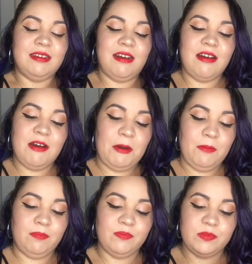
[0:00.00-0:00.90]

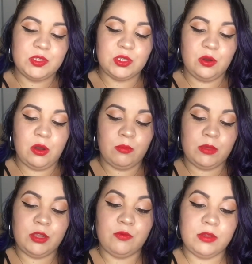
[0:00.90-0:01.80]
Um, so I'm
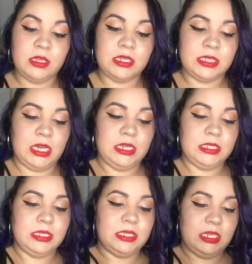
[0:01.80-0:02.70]
like really excited
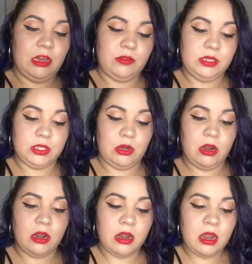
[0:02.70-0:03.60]
to see how these
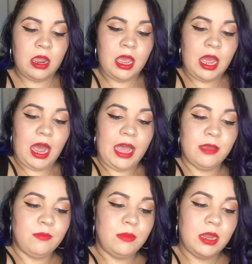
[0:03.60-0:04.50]
are.
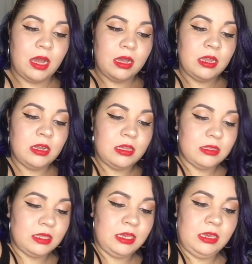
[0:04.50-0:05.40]
I'm not gonna
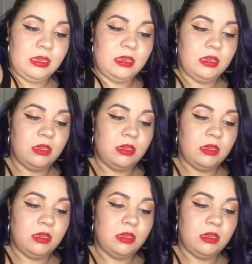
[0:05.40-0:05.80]
like